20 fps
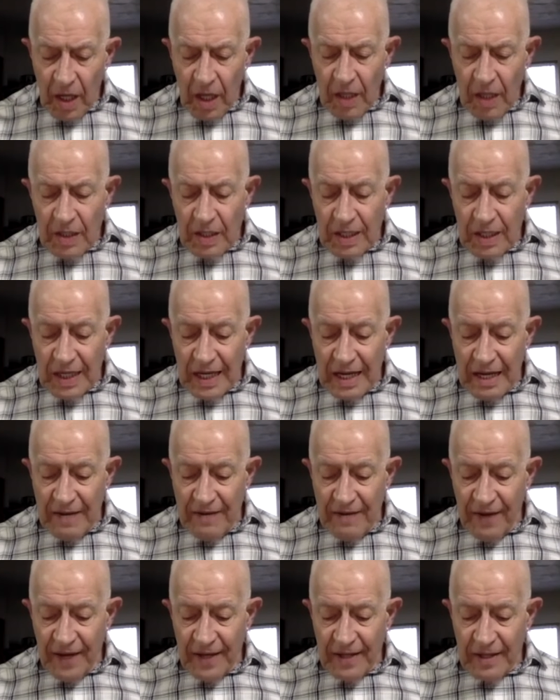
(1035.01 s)
Steve
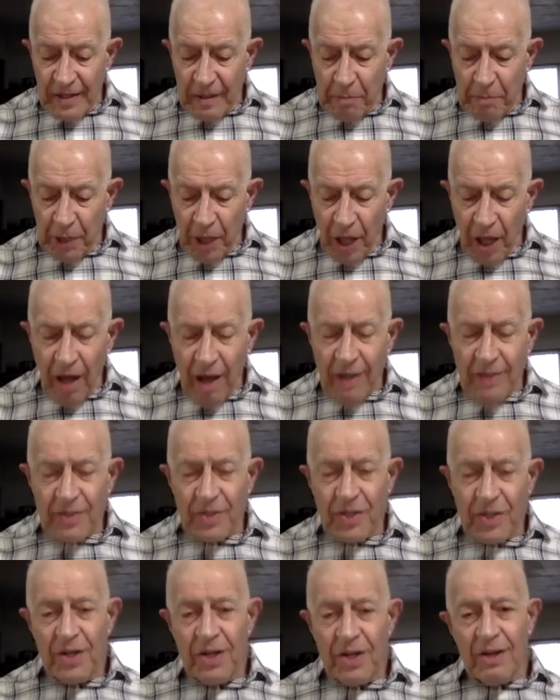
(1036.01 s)
has a
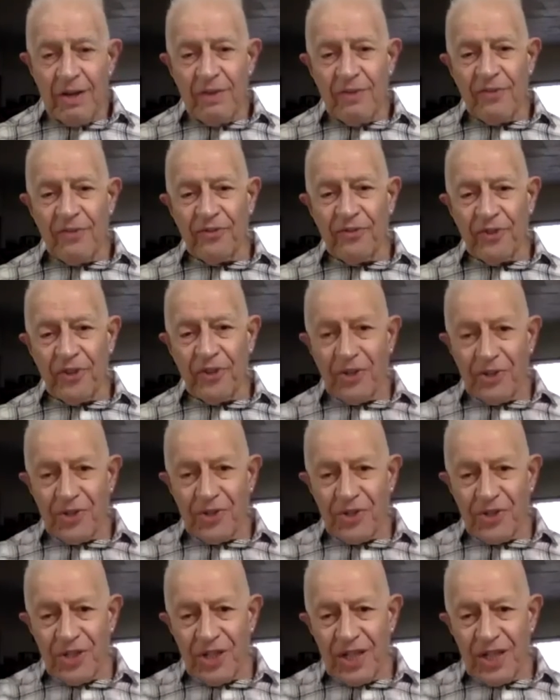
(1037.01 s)
blocked
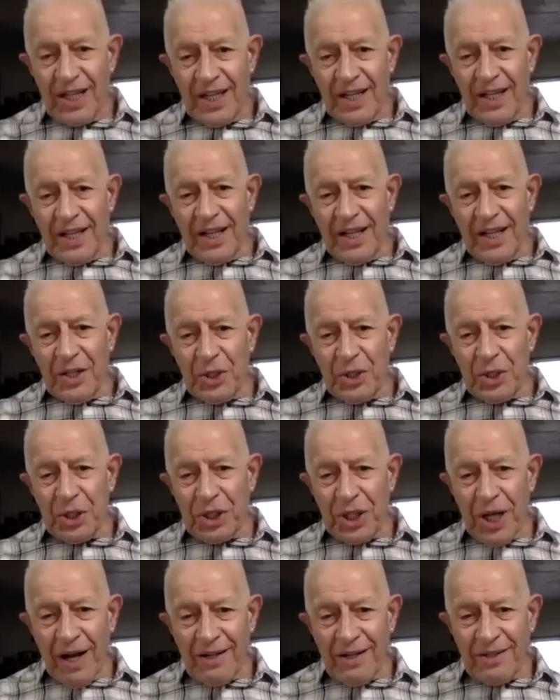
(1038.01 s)
first
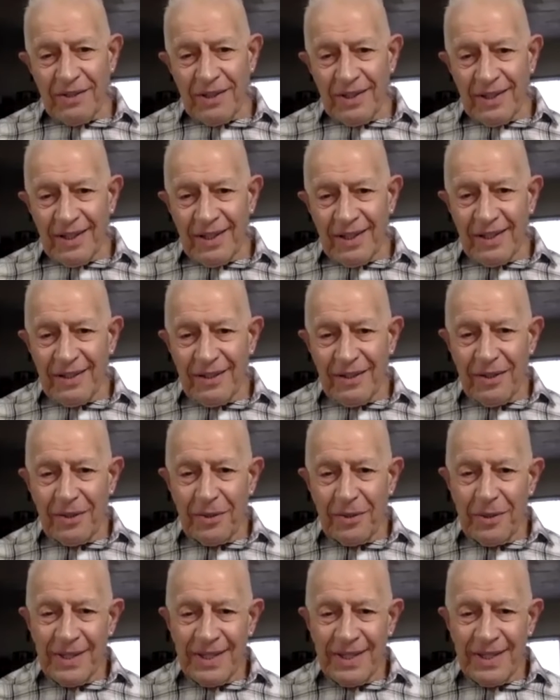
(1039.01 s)
chakra. Uh-oh.